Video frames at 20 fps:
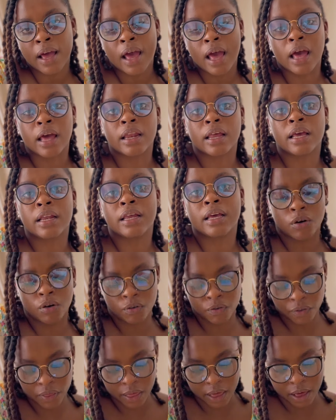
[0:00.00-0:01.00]
and any
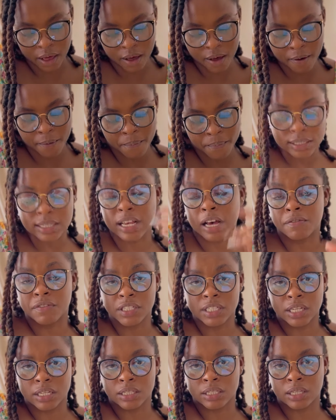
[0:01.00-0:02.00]
of the
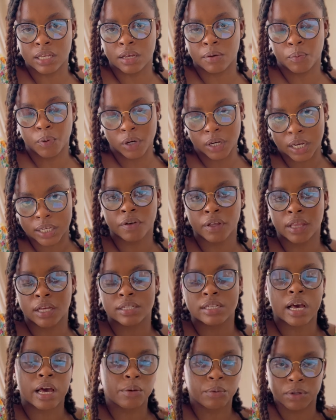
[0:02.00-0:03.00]
services and products that
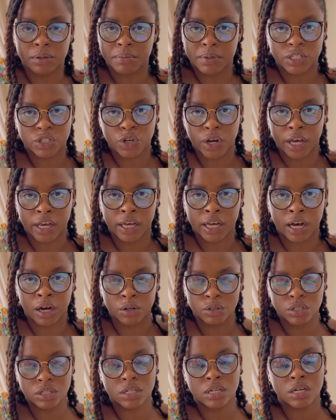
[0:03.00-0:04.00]
I will be trying out.